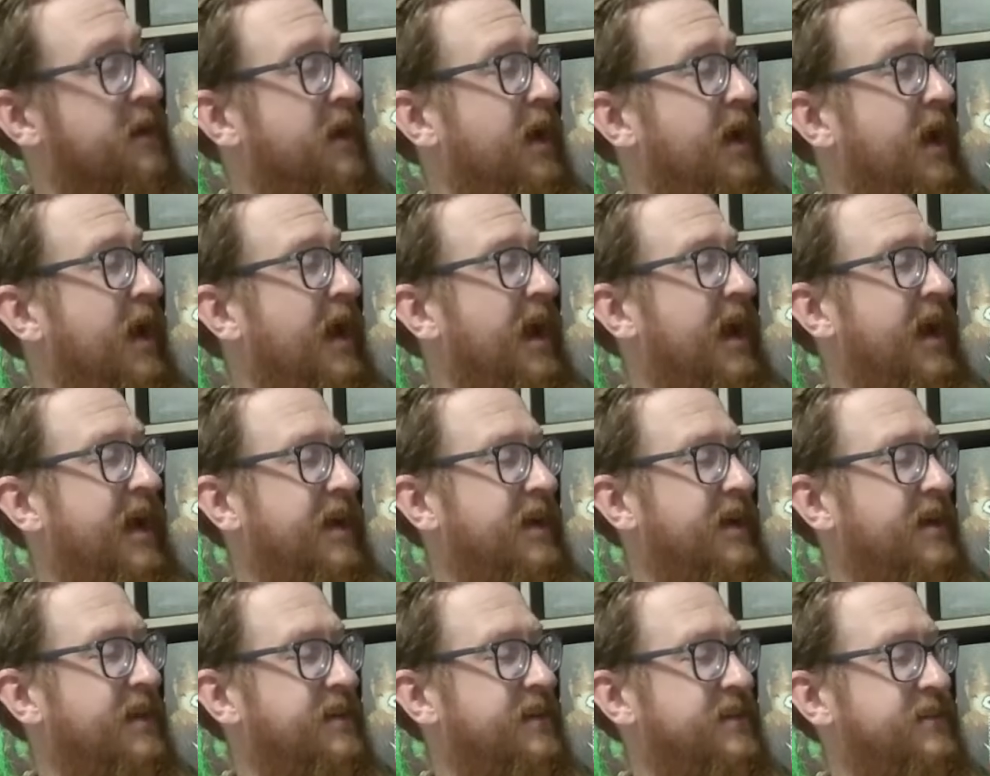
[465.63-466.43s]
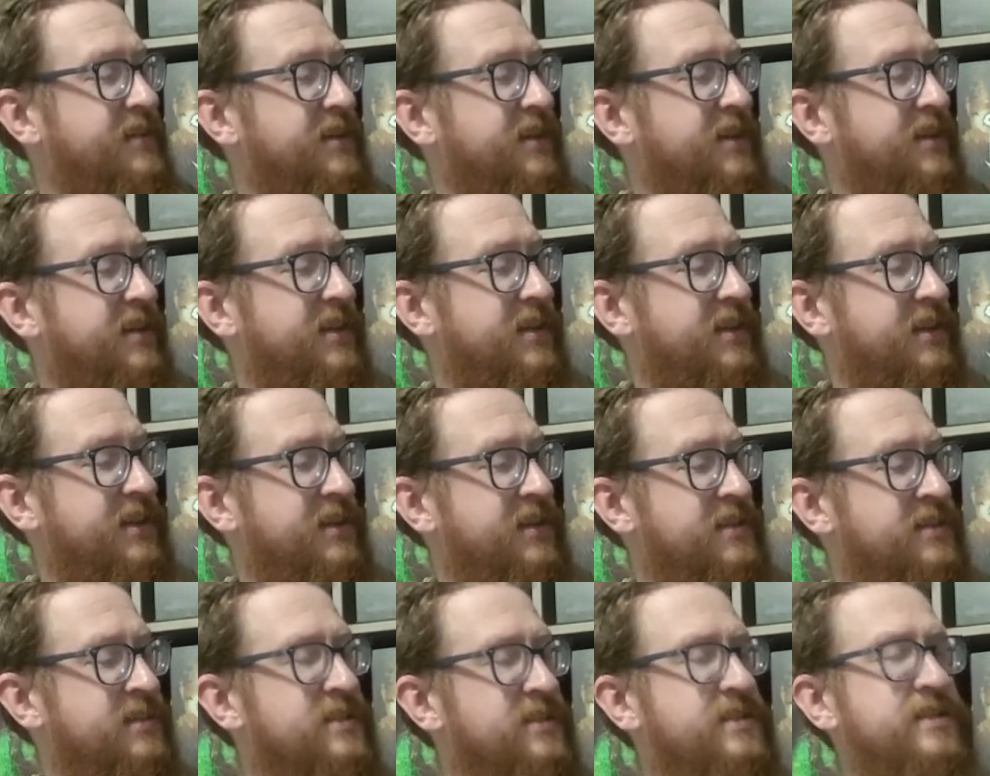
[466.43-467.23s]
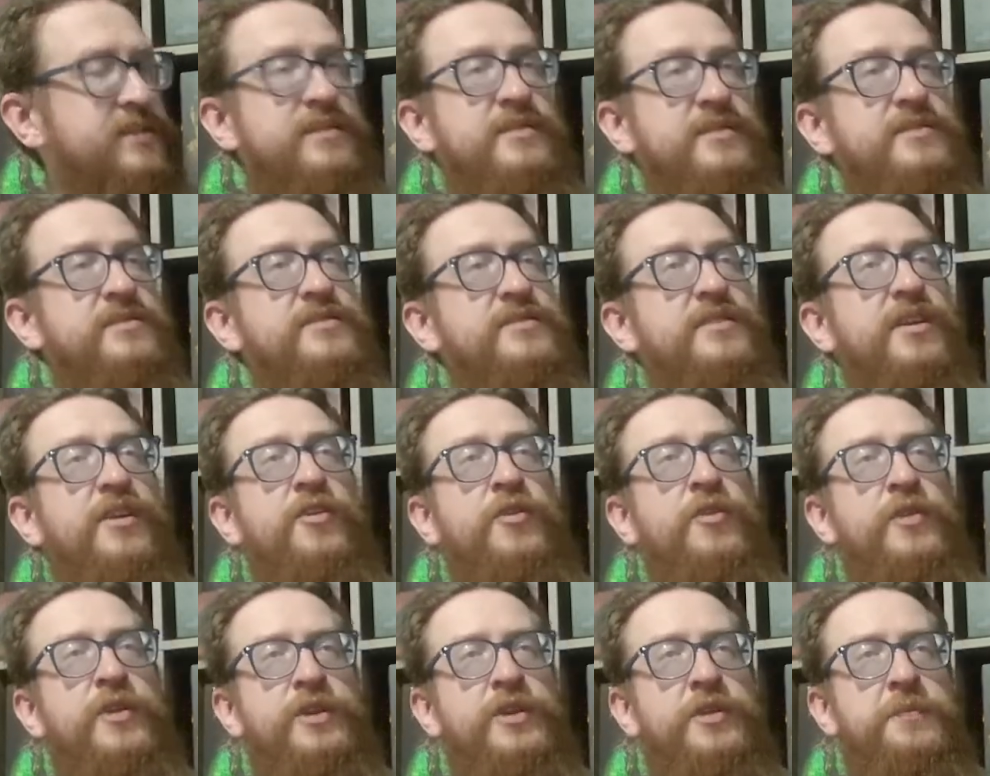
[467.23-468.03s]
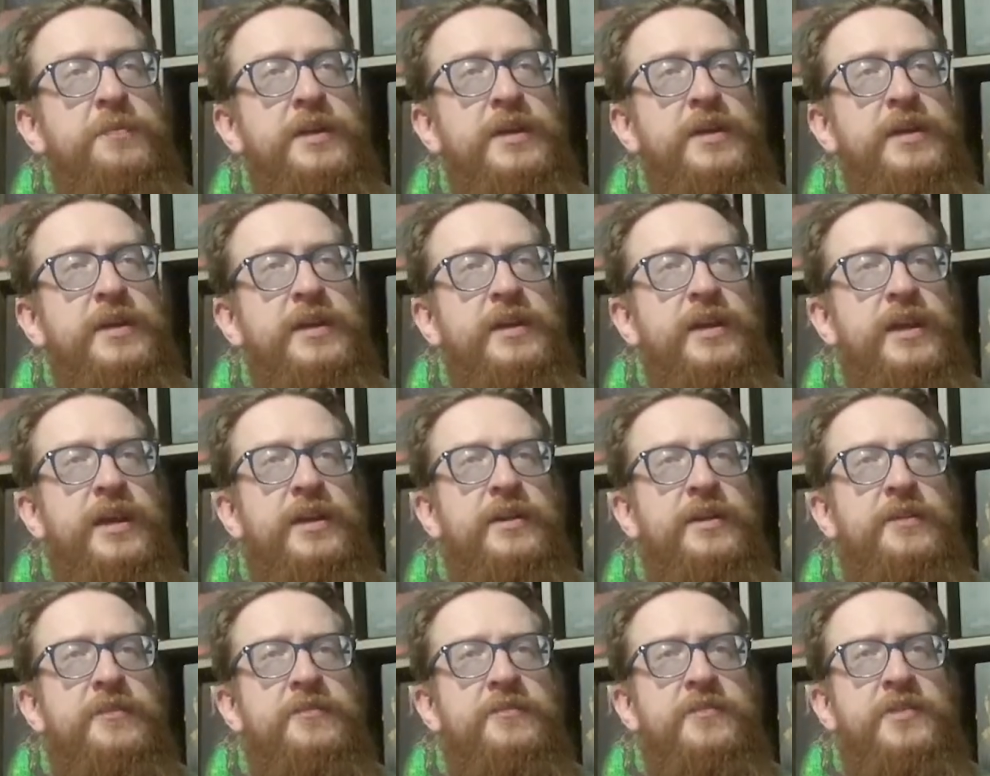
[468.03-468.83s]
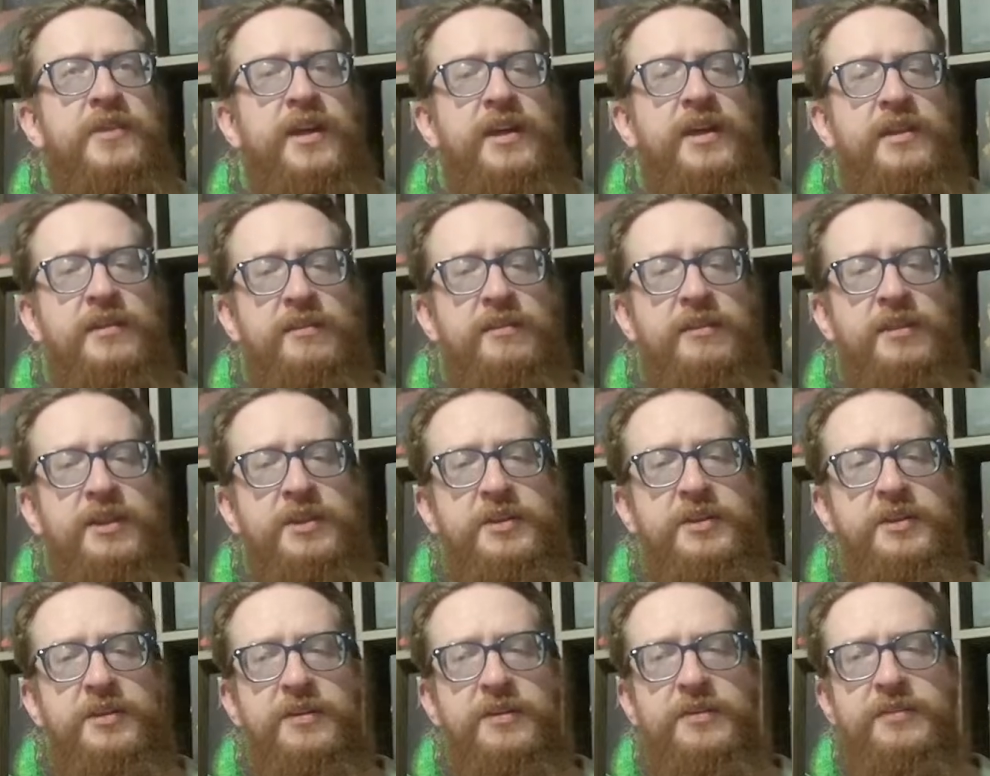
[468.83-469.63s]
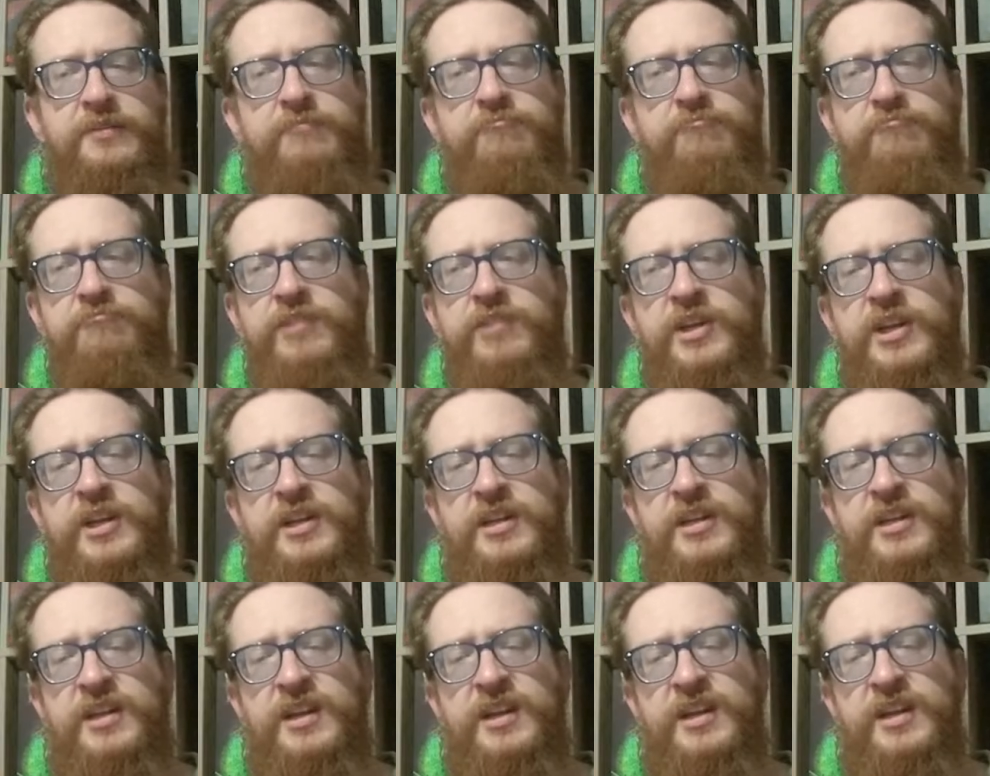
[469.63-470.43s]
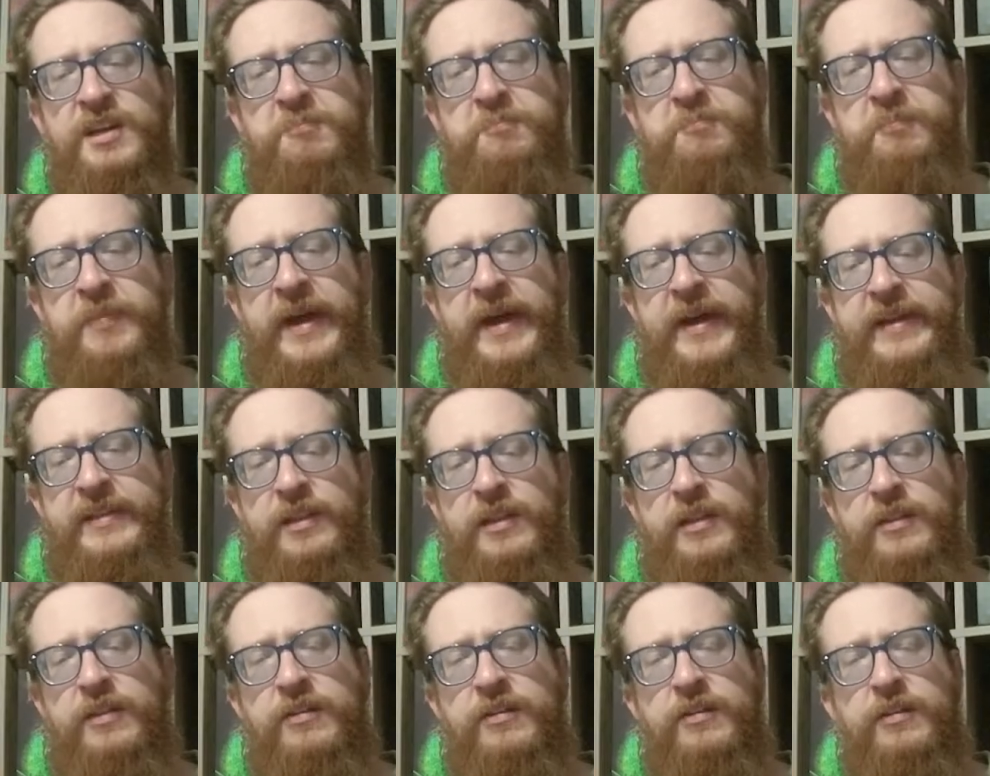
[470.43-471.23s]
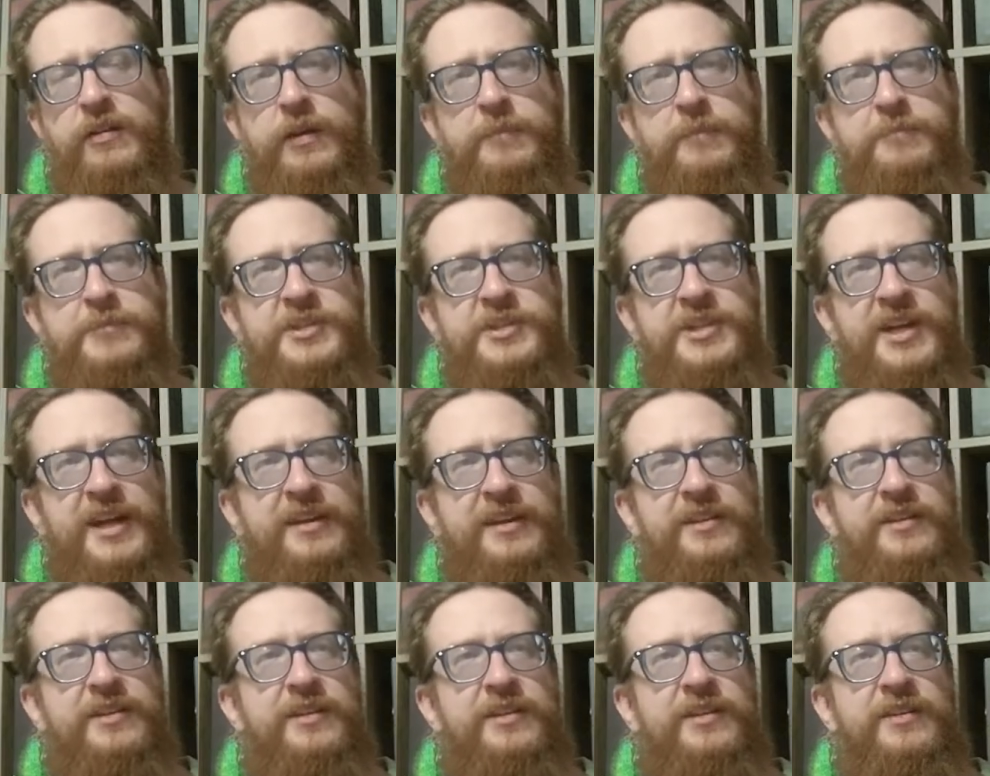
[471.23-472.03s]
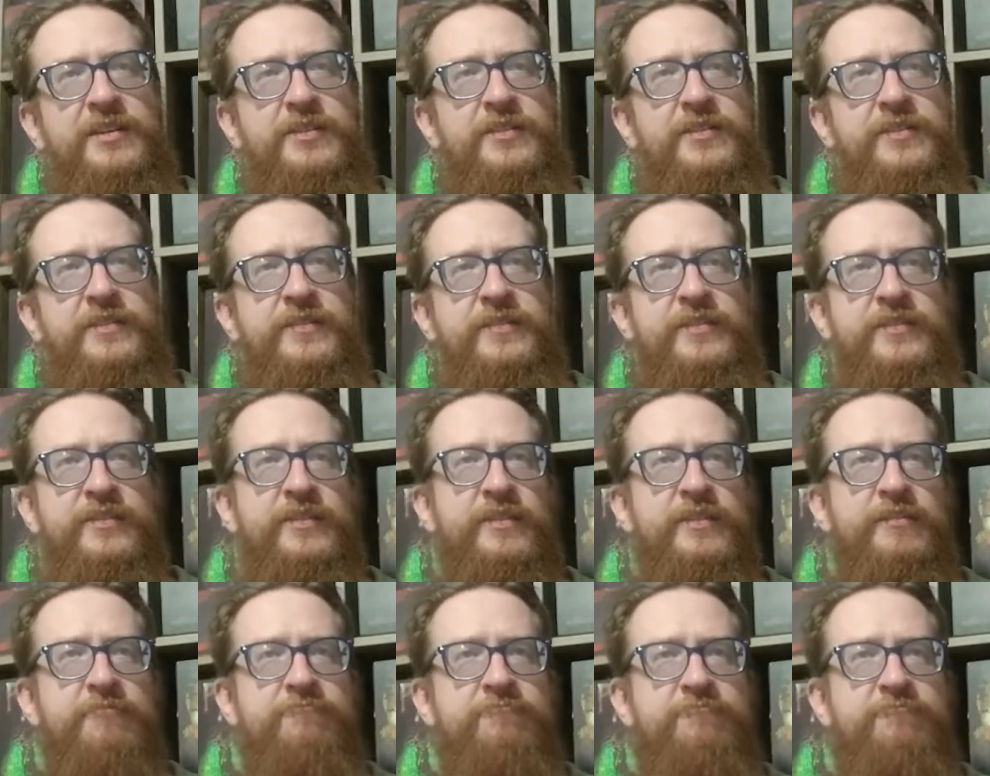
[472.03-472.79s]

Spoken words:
And this is going to be kind of that little battler objectives,